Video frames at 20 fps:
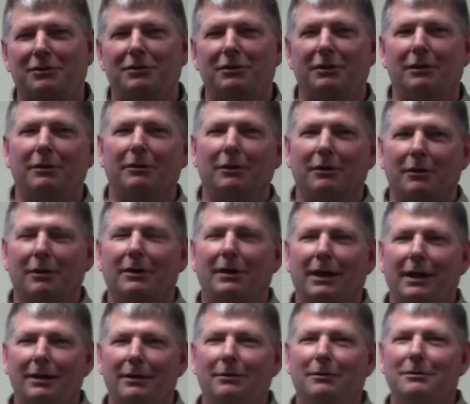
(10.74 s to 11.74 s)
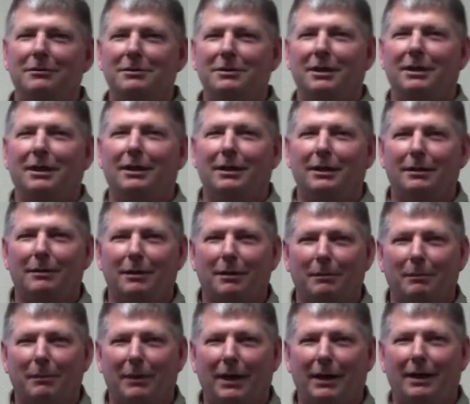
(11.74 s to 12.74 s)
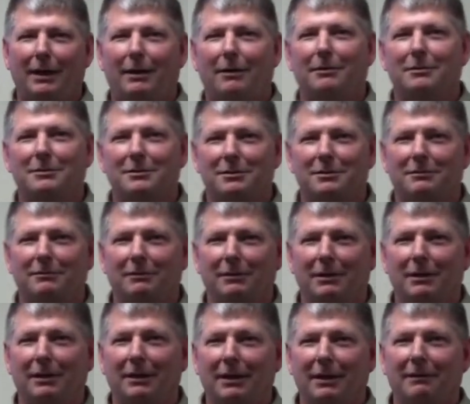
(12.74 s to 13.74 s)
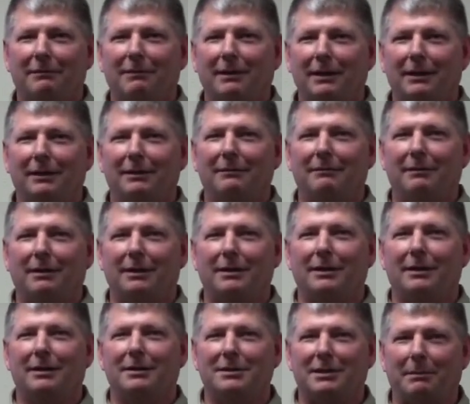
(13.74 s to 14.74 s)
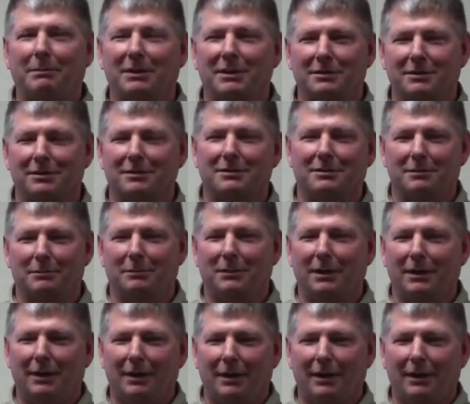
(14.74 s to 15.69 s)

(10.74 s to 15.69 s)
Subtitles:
should or could I use in my house if I live on a septic system.